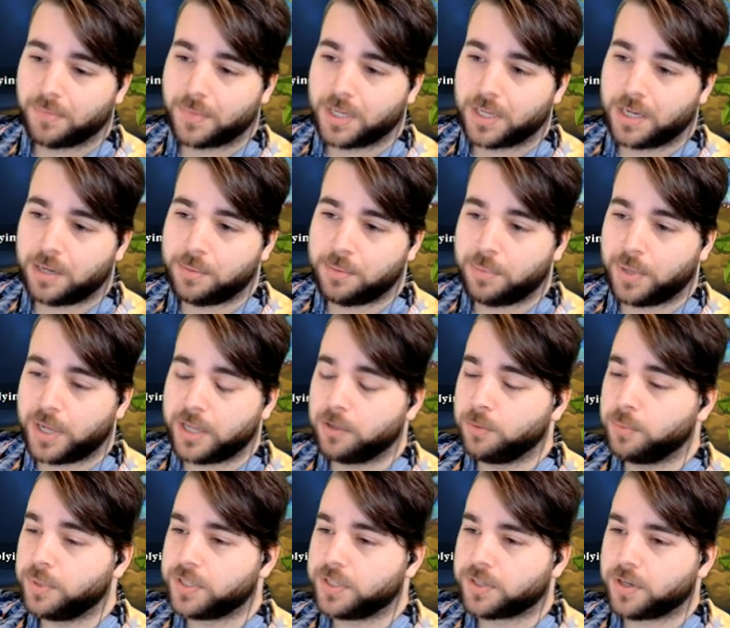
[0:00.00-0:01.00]
I've been playing a
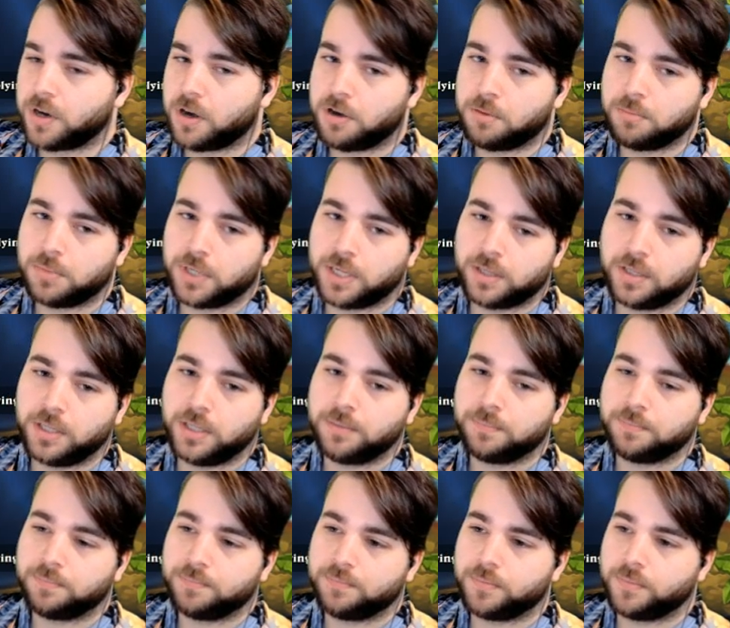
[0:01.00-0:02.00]
little bit of Skyrim
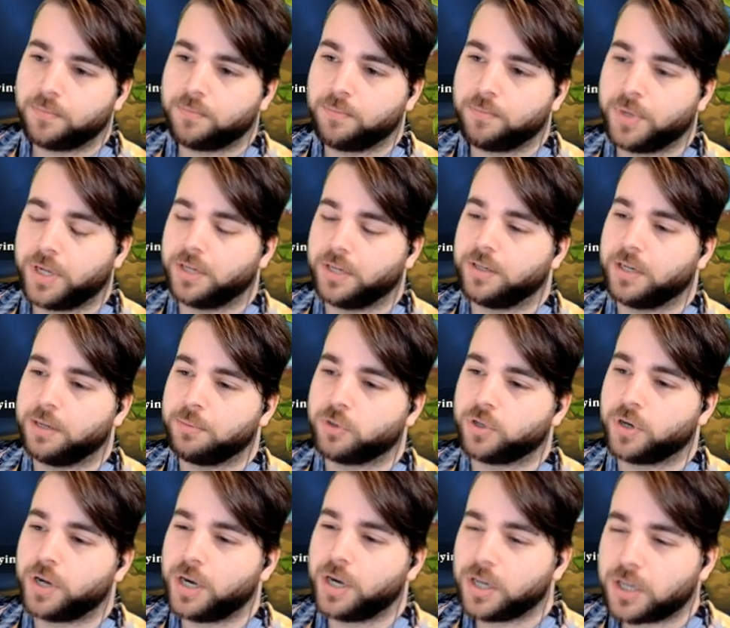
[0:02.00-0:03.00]
lately, but I'm
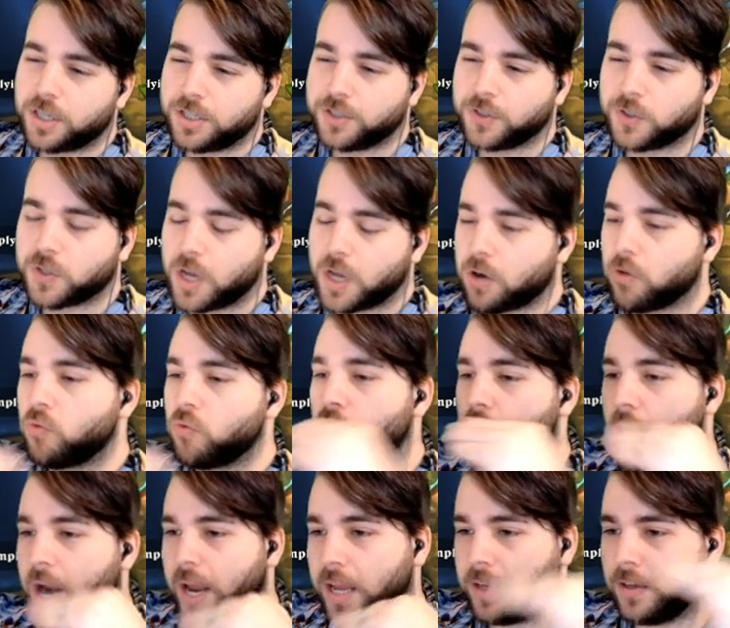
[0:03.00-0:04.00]
trying to just kind
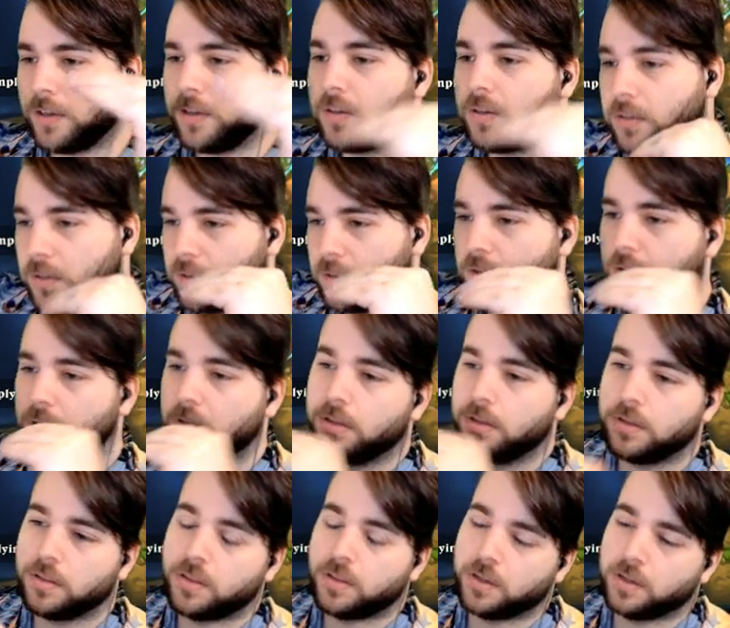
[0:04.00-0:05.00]
of rank
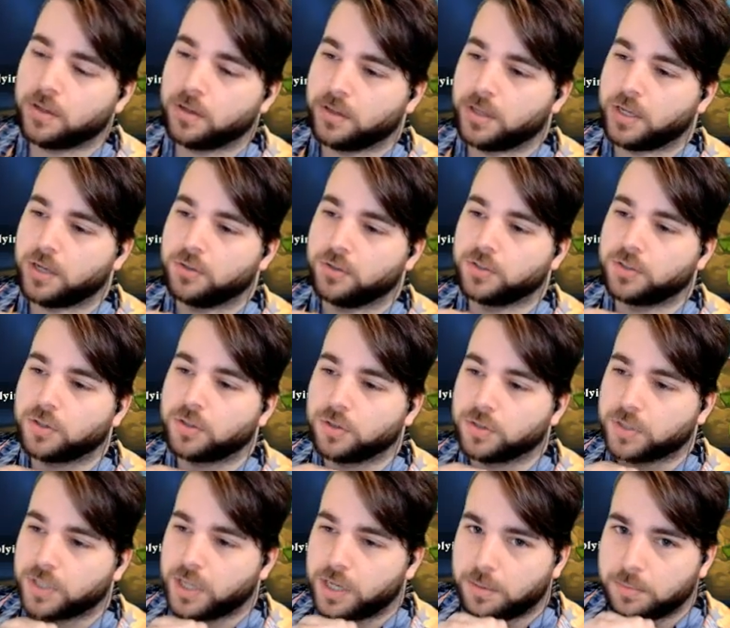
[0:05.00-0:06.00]
the Elder
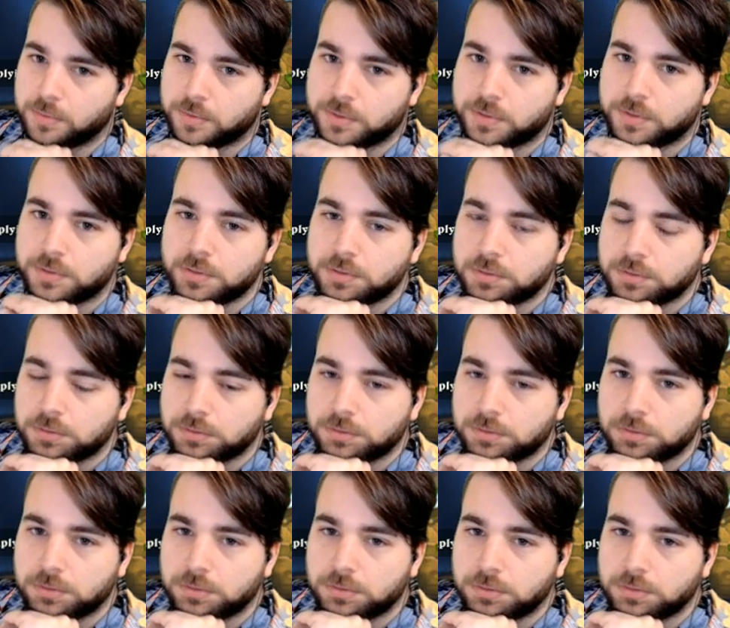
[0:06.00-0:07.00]
Scrolls games.
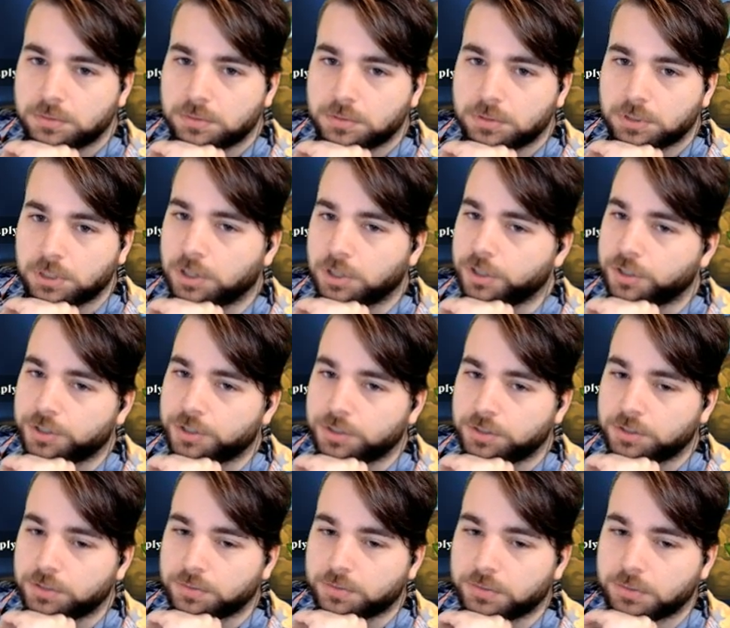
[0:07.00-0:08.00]
Oh, you
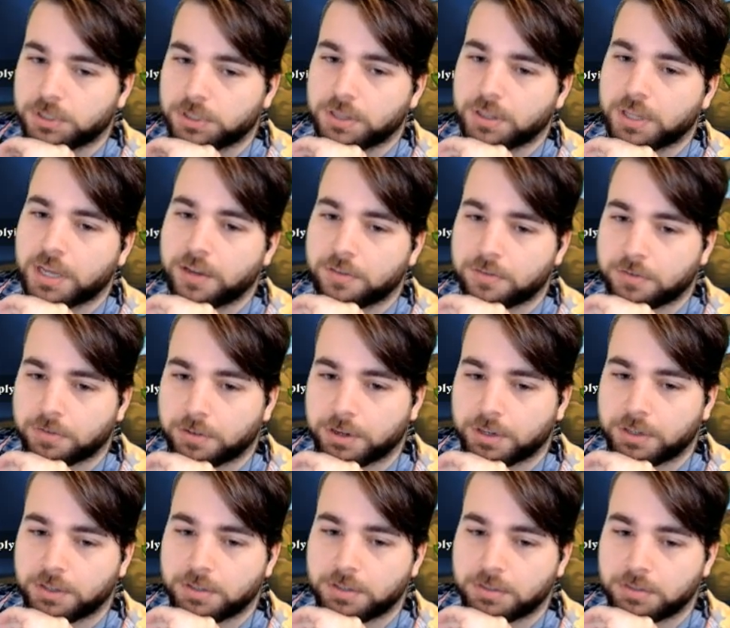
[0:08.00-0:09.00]
shouldn't have done that,
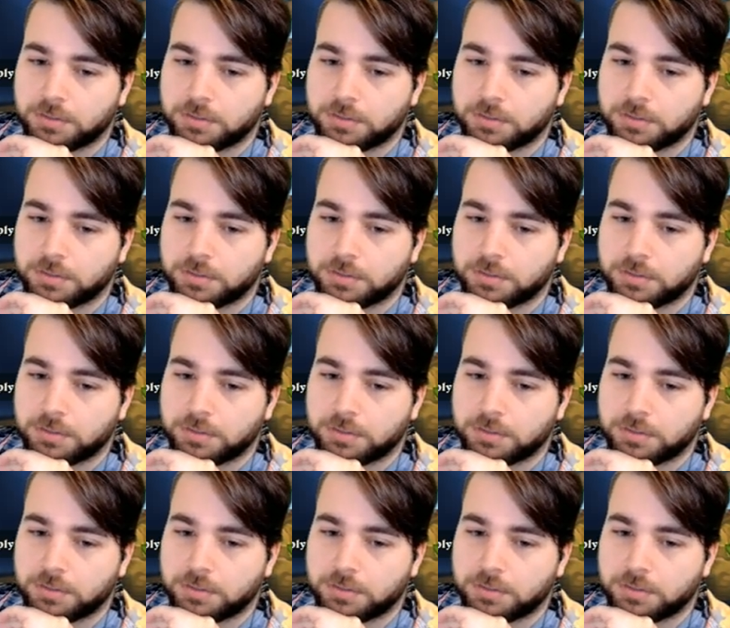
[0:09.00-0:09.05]
friend.